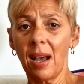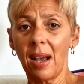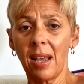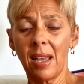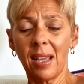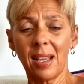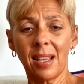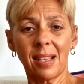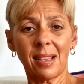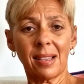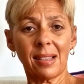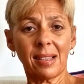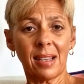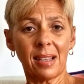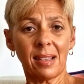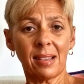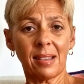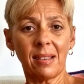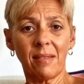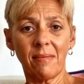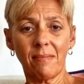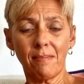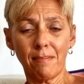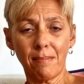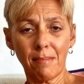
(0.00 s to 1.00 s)

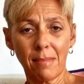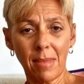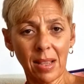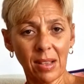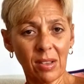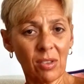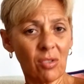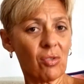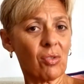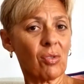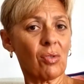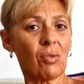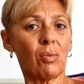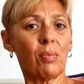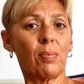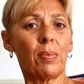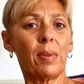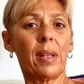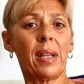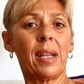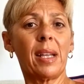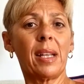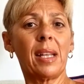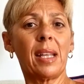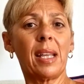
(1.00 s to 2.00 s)
excessive menstrual
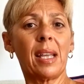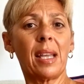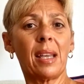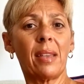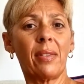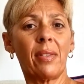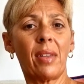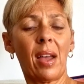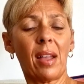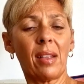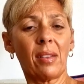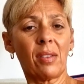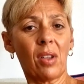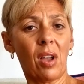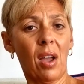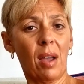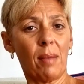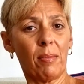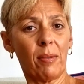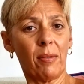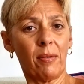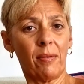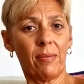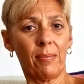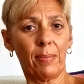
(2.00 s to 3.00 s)
bleeding, that
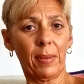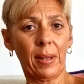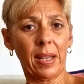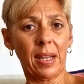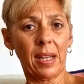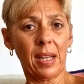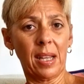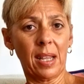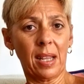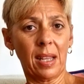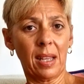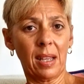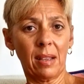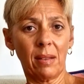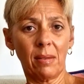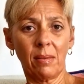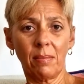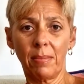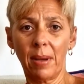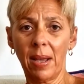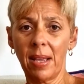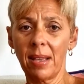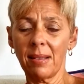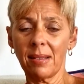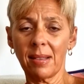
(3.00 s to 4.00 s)
type of bleeding.
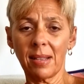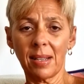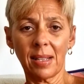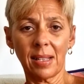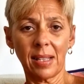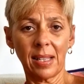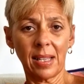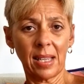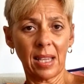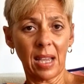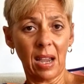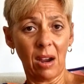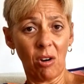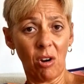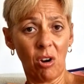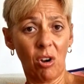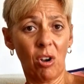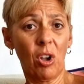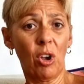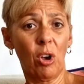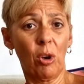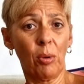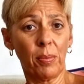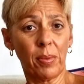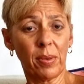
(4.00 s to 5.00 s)
Basically, yarrow
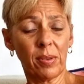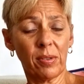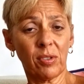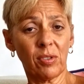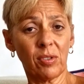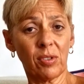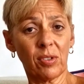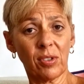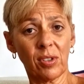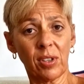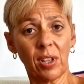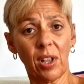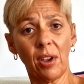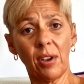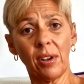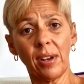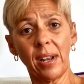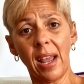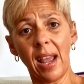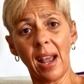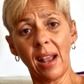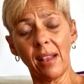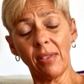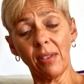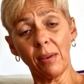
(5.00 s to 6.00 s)
helps to slow
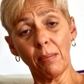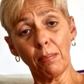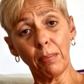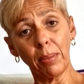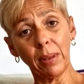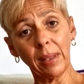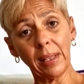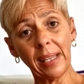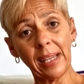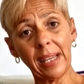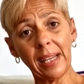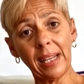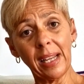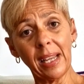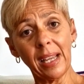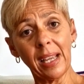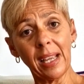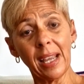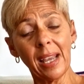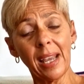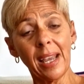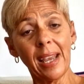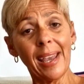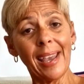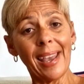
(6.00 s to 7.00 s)
down the bleeding
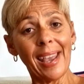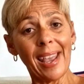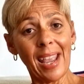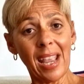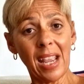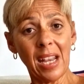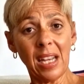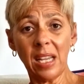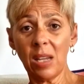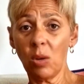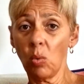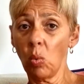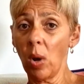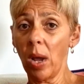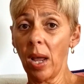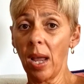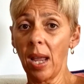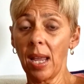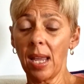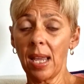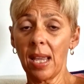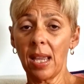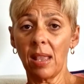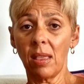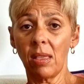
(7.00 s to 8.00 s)
anywhere
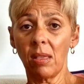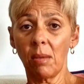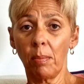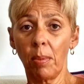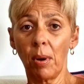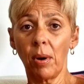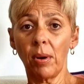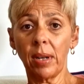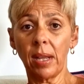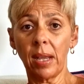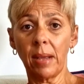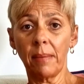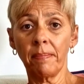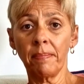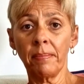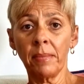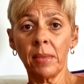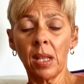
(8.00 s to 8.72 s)
in the body.